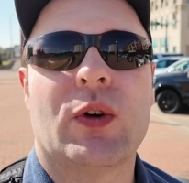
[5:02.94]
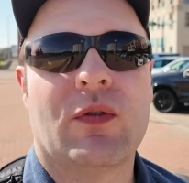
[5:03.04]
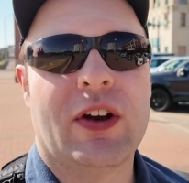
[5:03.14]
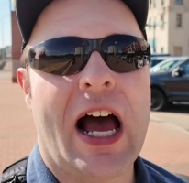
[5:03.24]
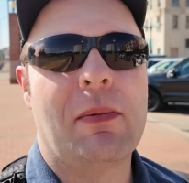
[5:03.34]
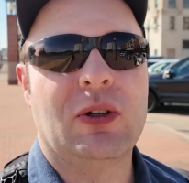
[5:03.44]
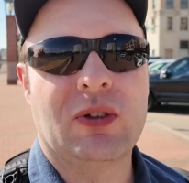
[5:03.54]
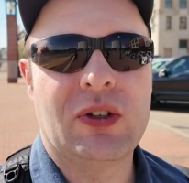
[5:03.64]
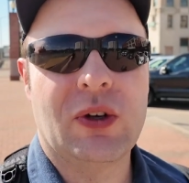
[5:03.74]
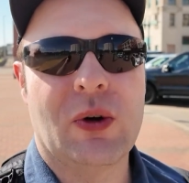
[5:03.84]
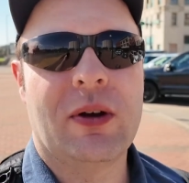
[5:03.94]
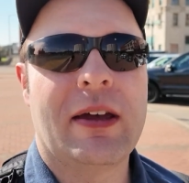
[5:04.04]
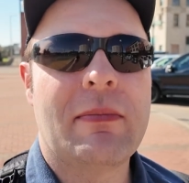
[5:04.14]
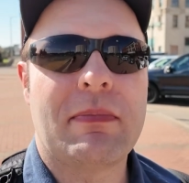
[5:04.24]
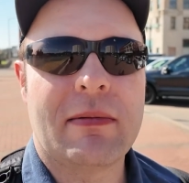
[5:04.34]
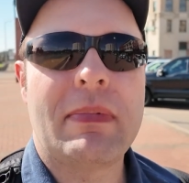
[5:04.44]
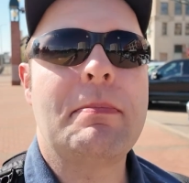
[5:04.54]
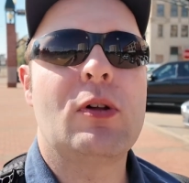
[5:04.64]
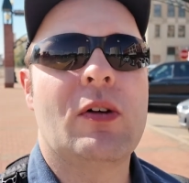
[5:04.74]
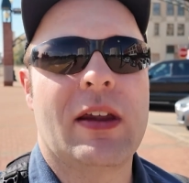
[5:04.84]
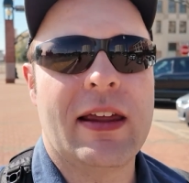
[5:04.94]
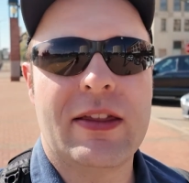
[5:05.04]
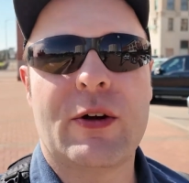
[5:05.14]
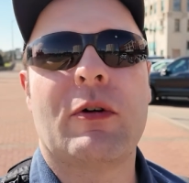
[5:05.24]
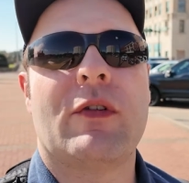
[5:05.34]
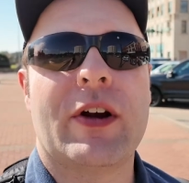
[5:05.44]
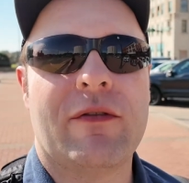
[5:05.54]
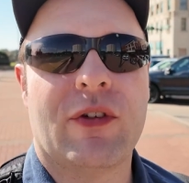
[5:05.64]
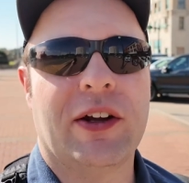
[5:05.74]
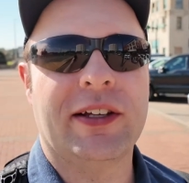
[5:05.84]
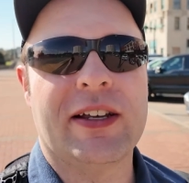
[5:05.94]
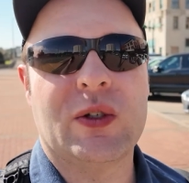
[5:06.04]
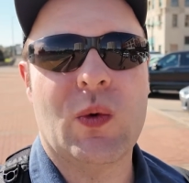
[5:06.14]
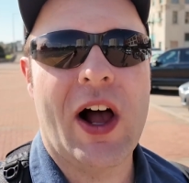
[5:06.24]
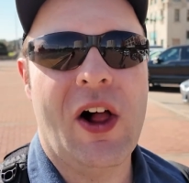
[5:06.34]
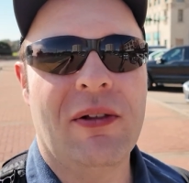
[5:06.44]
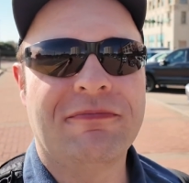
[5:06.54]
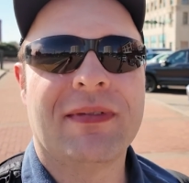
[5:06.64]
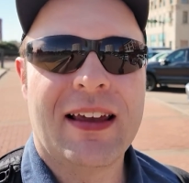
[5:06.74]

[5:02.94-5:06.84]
were phenomenal too. People in there were very friendly as well.